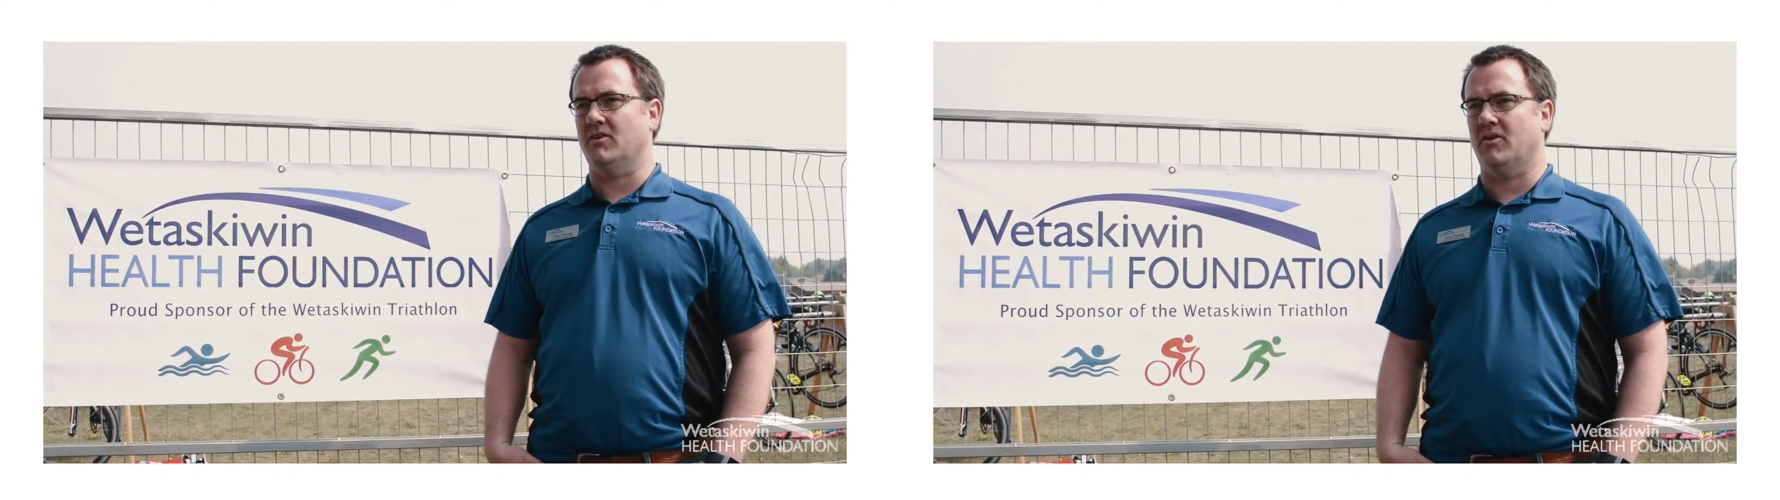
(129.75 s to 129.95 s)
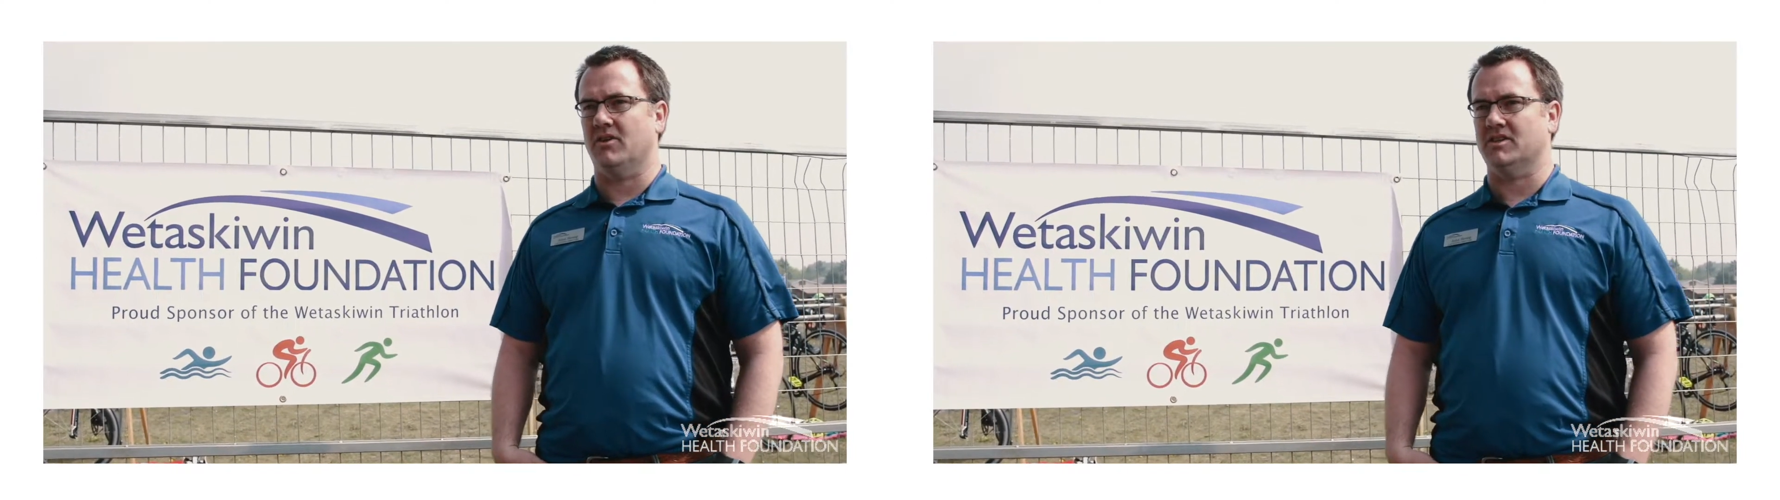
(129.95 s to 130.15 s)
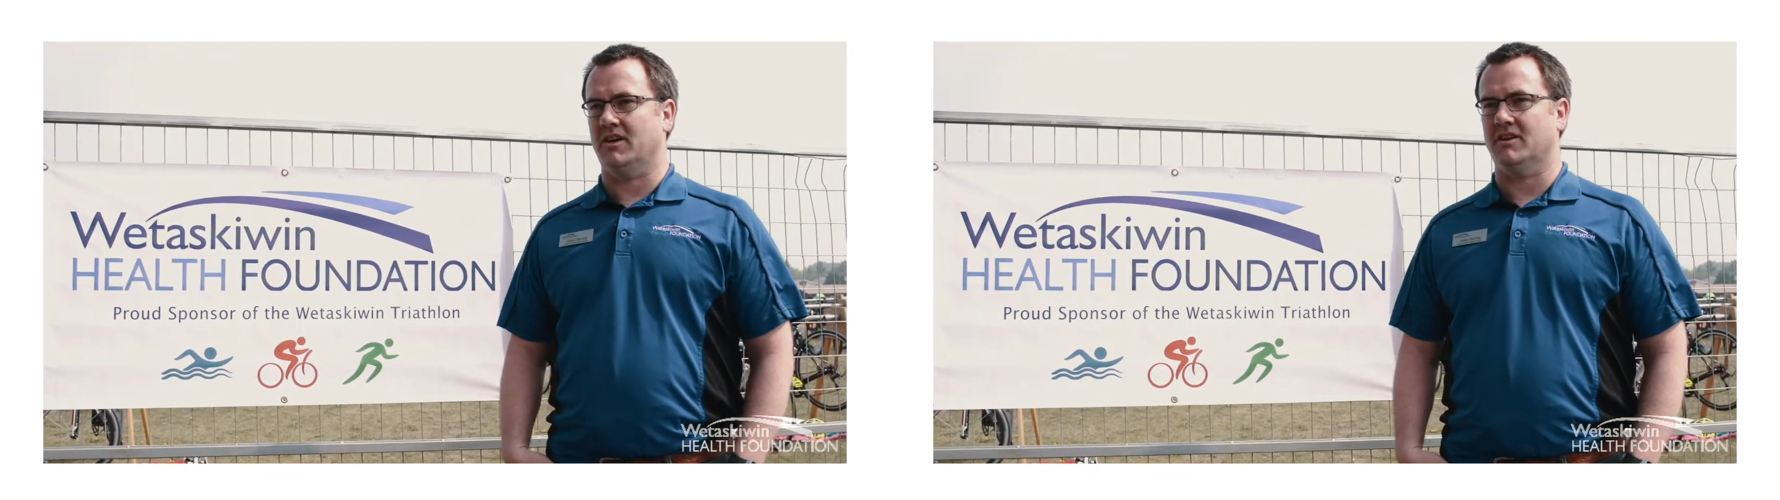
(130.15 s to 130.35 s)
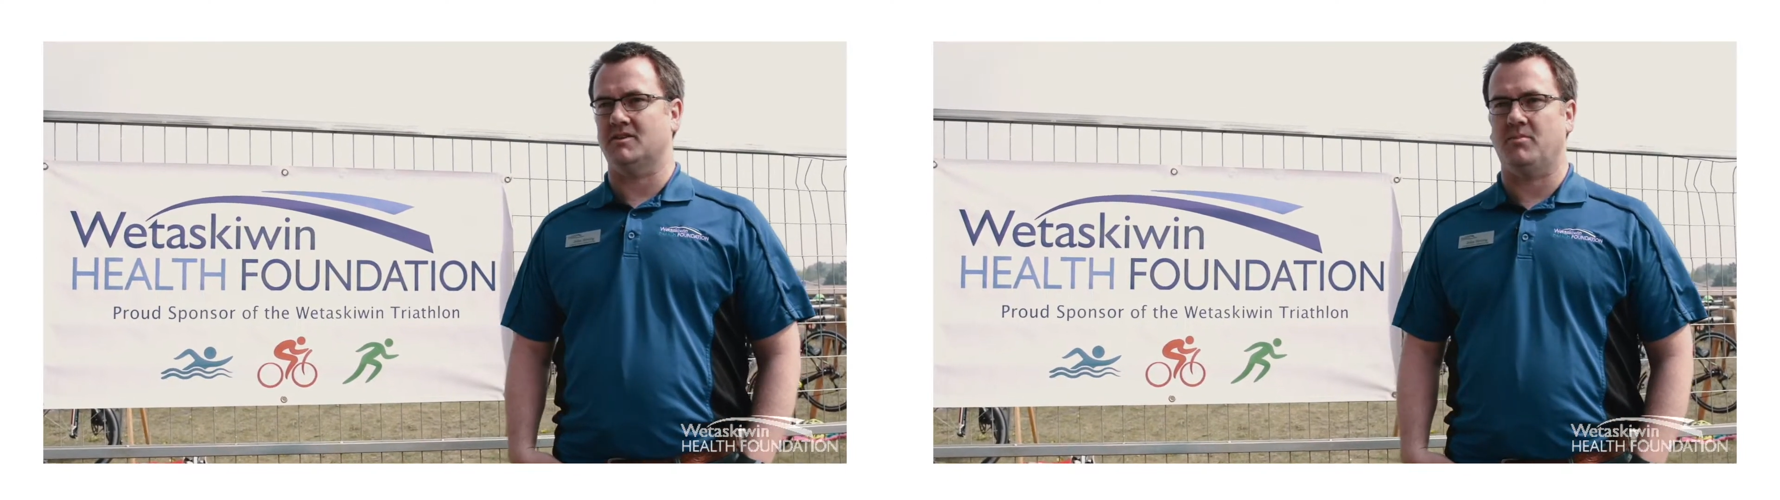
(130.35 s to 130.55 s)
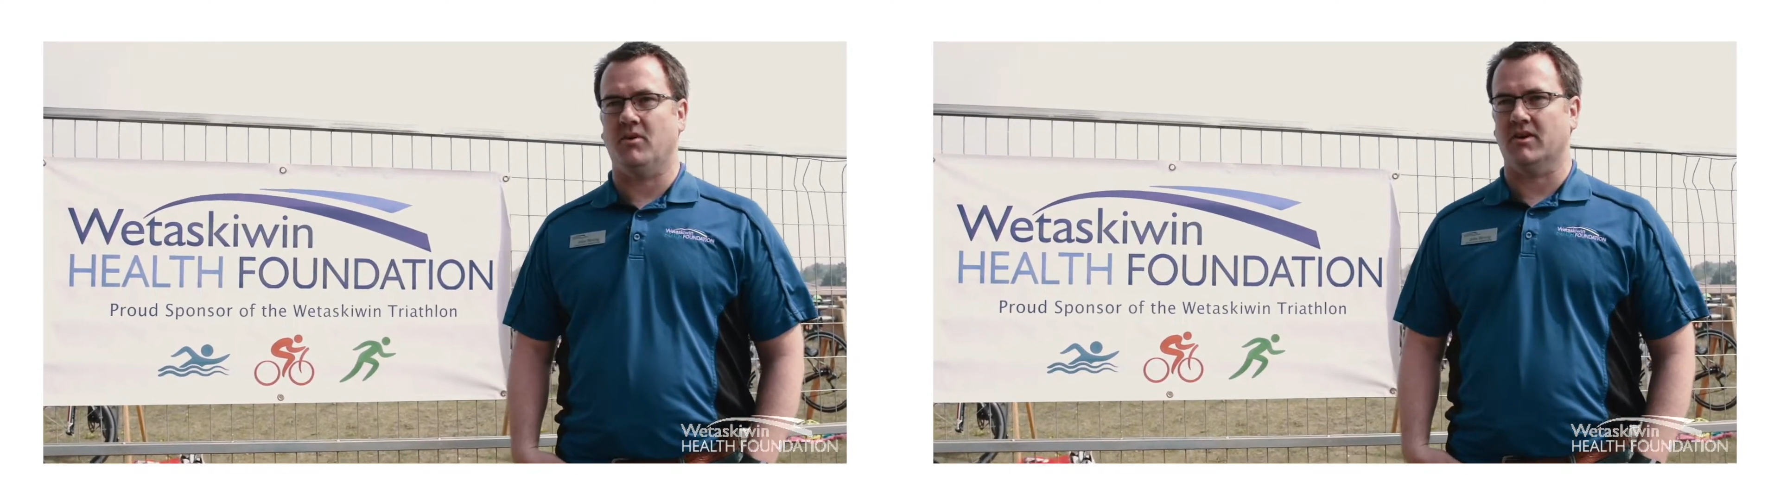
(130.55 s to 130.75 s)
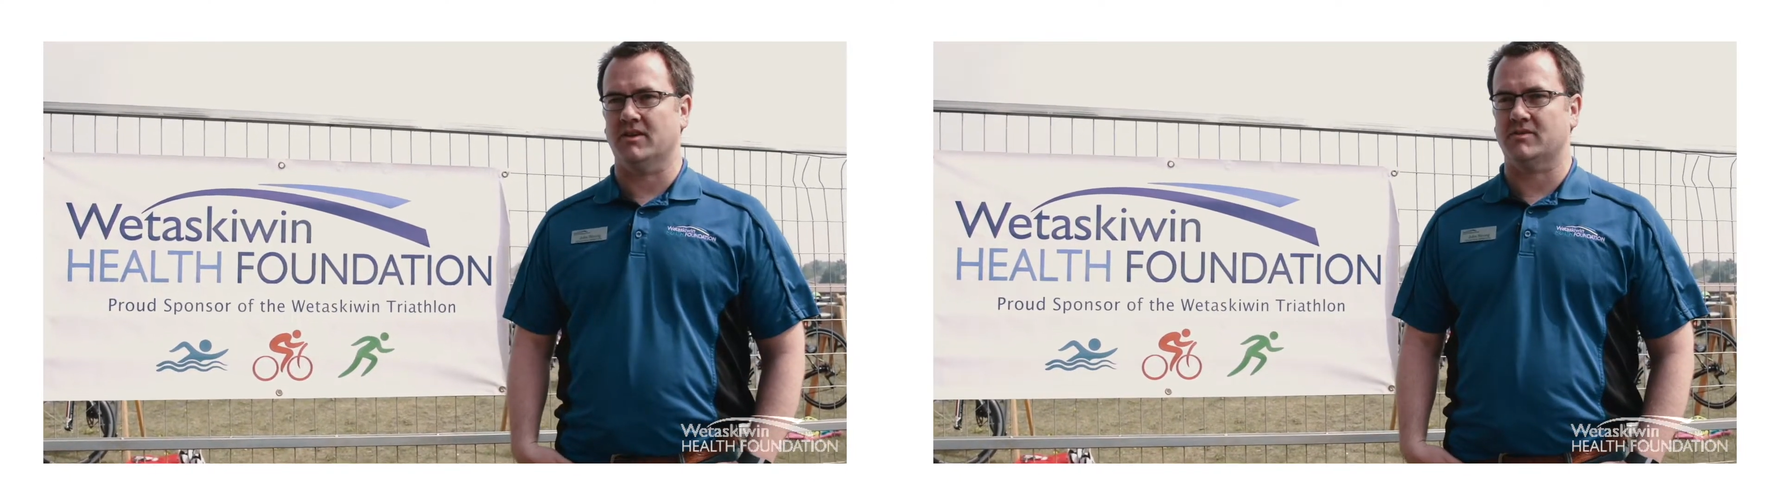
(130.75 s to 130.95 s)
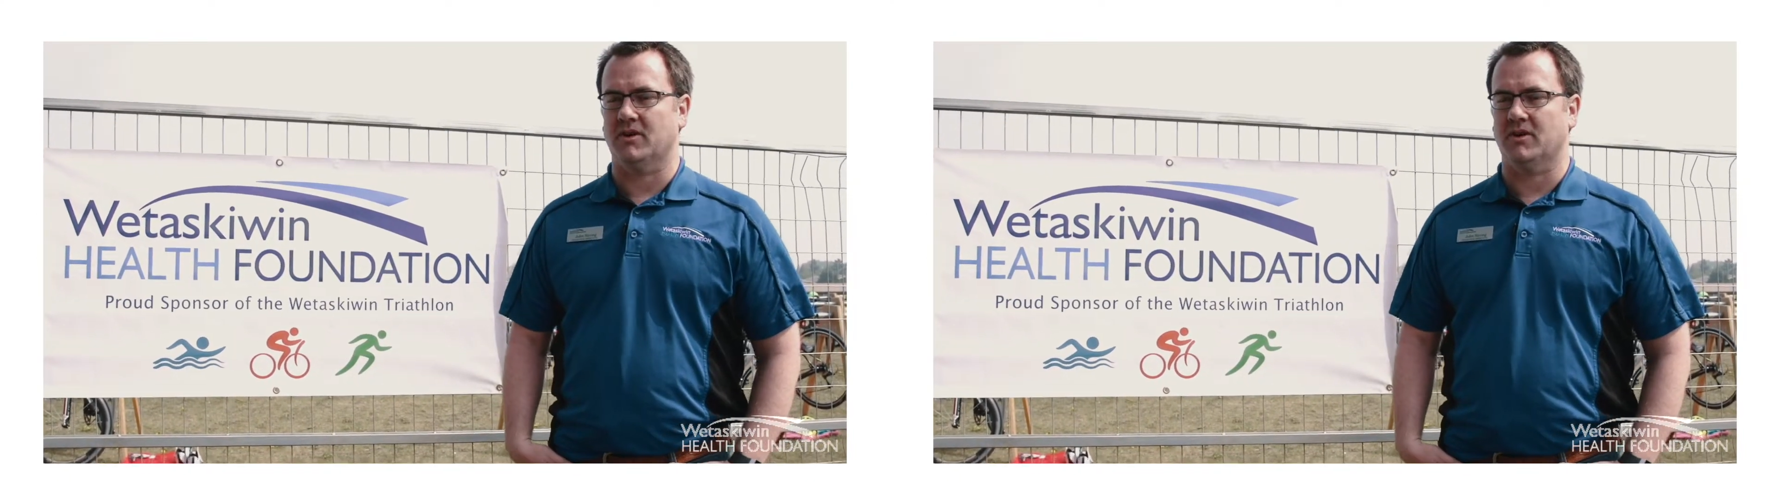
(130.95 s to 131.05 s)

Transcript: donors and our supporters.